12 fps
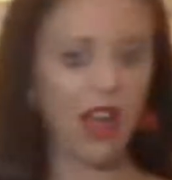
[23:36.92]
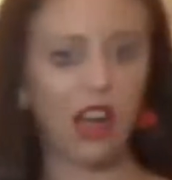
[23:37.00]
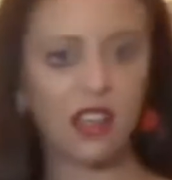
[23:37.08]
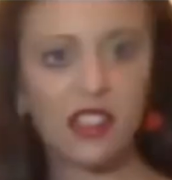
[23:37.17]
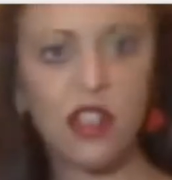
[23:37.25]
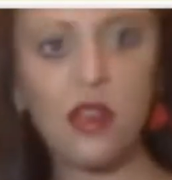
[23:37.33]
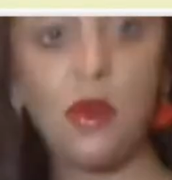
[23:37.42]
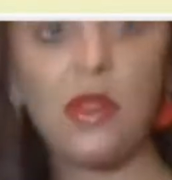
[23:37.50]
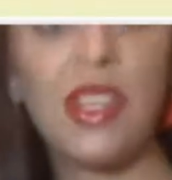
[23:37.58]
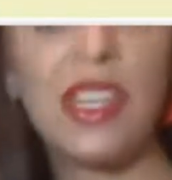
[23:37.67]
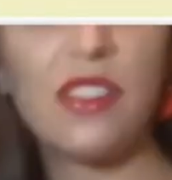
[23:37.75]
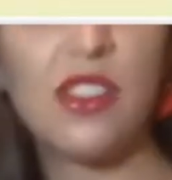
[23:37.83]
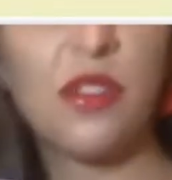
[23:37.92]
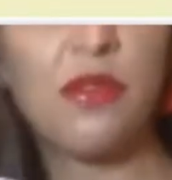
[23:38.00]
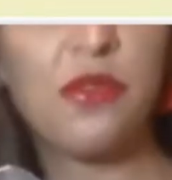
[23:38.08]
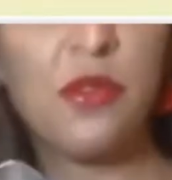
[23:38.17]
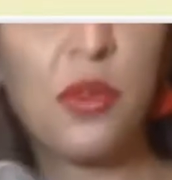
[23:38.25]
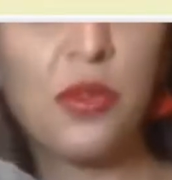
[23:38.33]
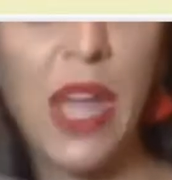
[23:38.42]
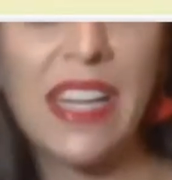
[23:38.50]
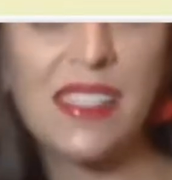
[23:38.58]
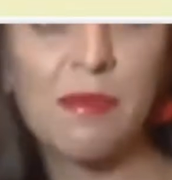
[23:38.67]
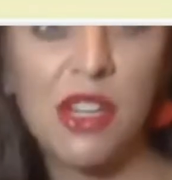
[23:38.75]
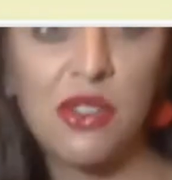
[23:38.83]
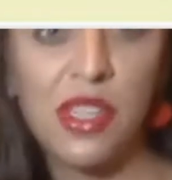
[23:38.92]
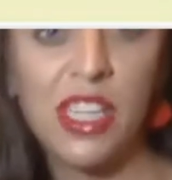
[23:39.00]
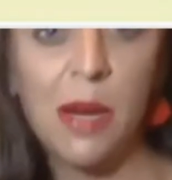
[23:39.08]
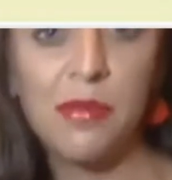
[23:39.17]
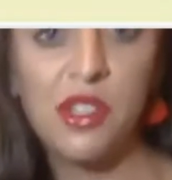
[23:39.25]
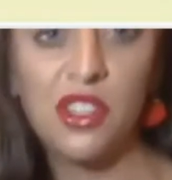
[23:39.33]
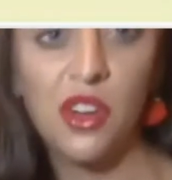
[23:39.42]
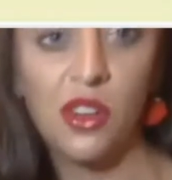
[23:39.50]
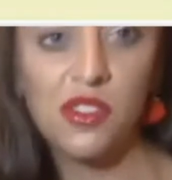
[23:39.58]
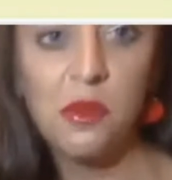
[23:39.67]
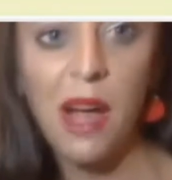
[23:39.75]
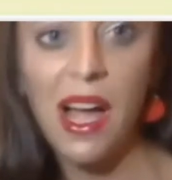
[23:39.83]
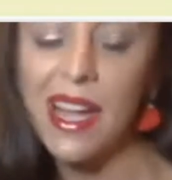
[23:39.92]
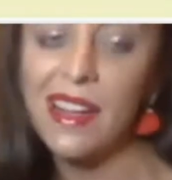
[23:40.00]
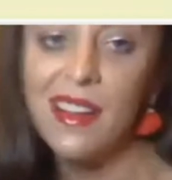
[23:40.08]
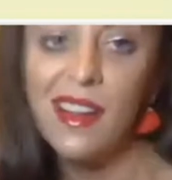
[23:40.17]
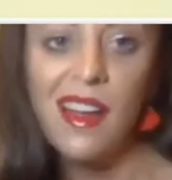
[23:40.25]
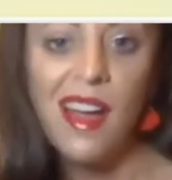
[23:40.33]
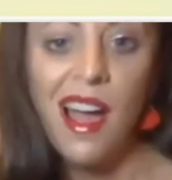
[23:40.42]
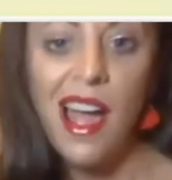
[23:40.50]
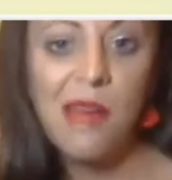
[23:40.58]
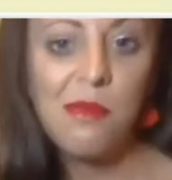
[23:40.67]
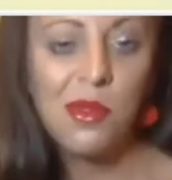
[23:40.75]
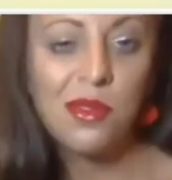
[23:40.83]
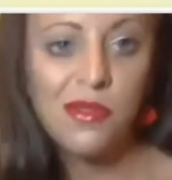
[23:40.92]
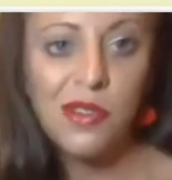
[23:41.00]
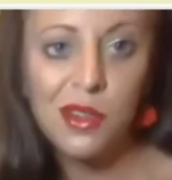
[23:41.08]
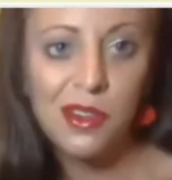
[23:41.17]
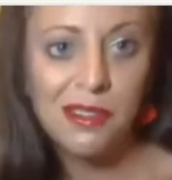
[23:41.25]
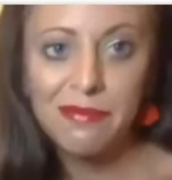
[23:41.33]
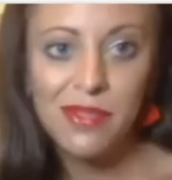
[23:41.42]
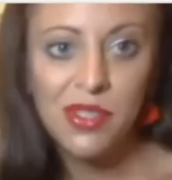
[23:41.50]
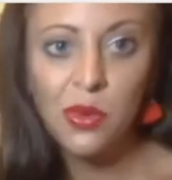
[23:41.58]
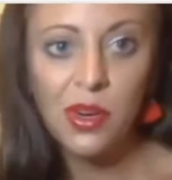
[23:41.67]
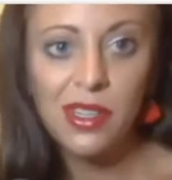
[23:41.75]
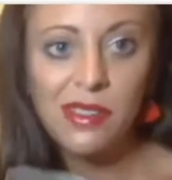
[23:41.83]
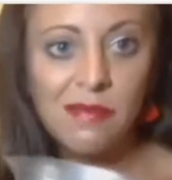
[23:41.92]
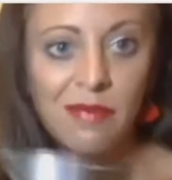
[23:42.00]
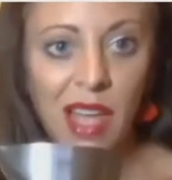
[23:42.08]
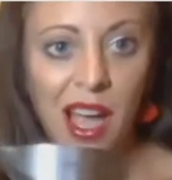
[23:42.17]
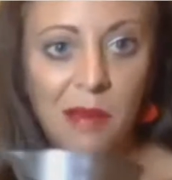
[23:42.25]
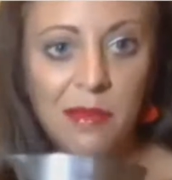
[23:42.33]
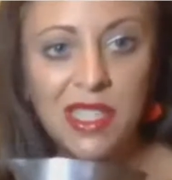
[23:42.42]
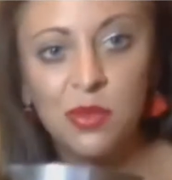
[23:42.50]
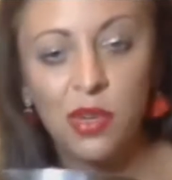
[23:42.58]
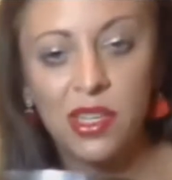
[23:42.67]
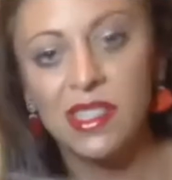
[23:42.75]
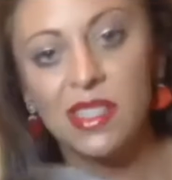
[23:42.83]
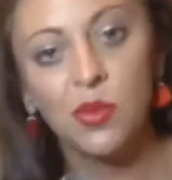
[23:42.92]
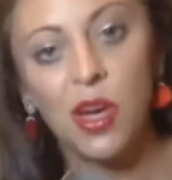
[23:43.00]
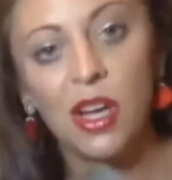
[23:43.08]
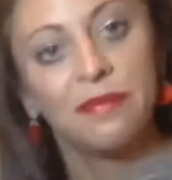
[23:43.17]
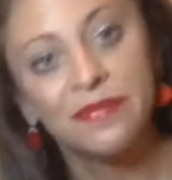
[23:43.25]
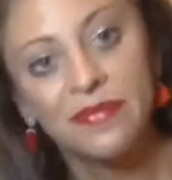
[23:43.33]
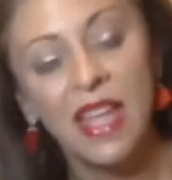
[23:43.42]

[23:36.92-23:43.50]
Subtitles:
OXO, they're nice measuring cups you can also buy at most of your stores. This works as well.